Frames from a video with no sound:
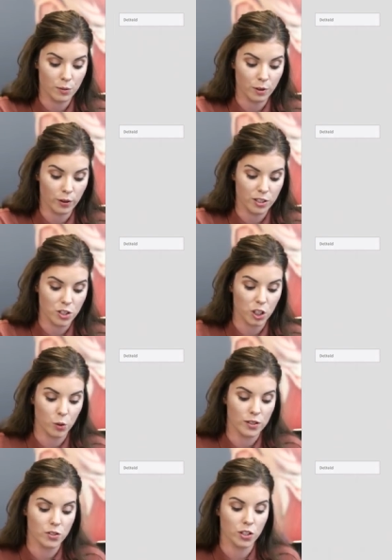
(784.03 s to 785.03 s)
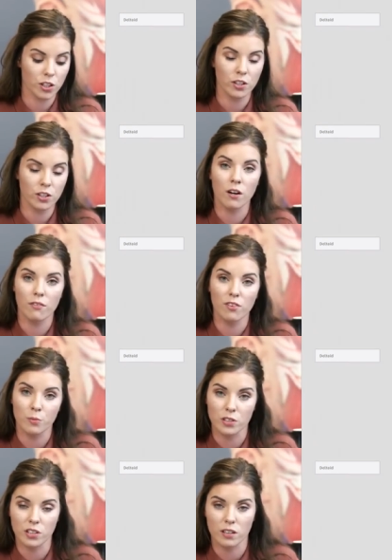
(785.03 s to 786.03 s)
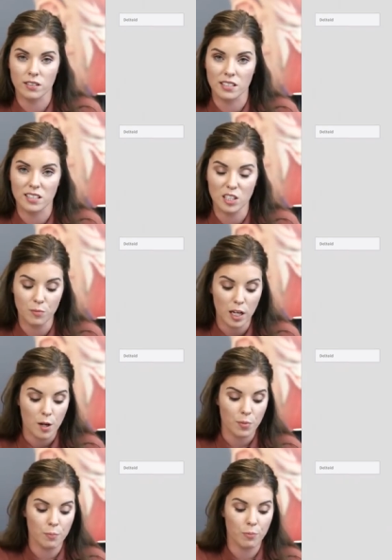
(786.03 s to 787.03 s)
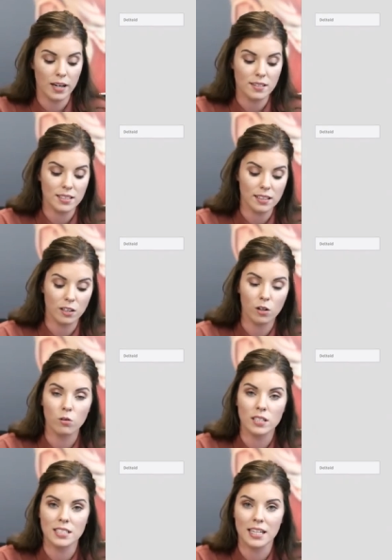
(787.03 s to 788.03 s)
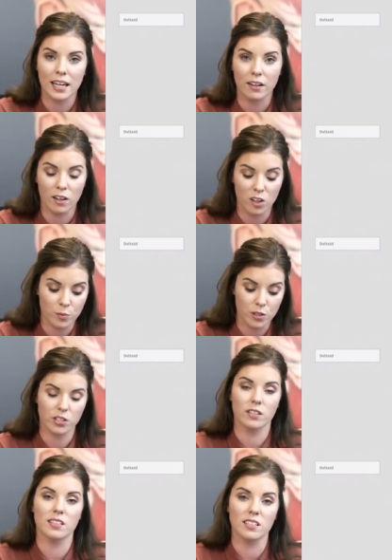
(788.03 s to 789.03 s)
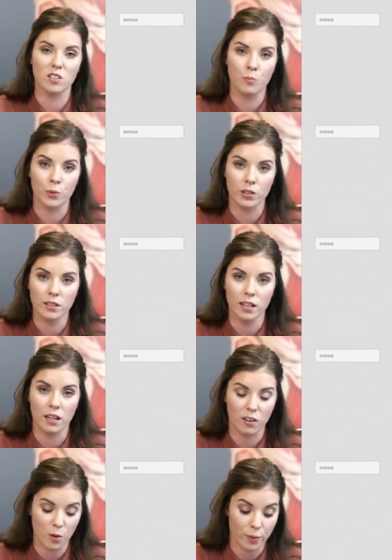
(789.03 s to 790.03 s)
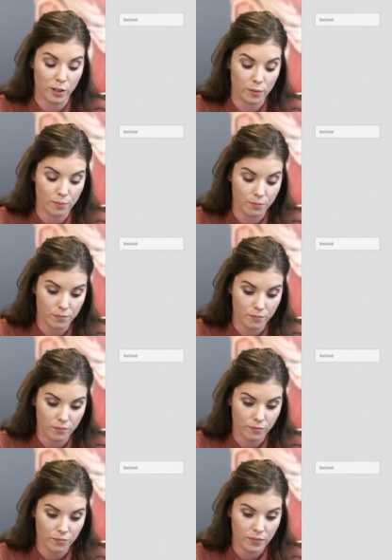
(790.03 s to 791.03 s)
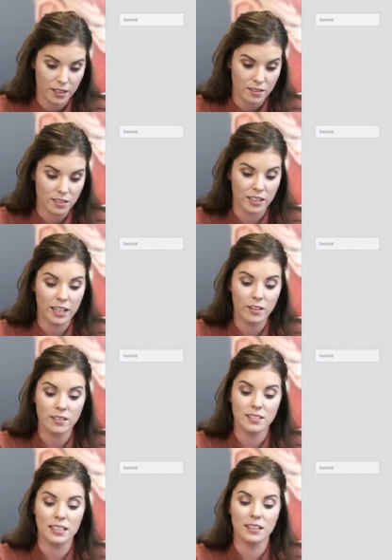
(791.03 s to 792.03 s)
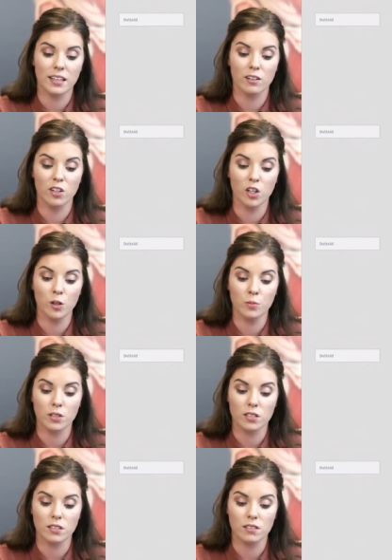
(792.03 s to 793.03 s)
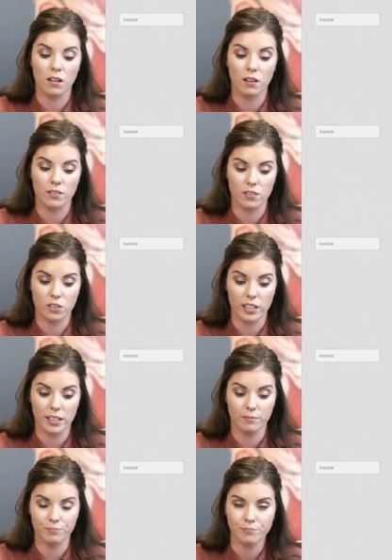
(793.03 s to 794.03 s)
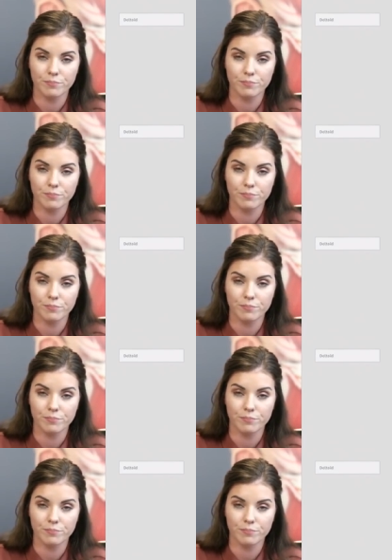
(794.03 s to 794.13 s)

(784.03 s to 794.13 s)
I'm going to do is turn off the muscular system by pressing and holding down on the muscular system button along the bottom. So now you can see that there are no muscles on the screen.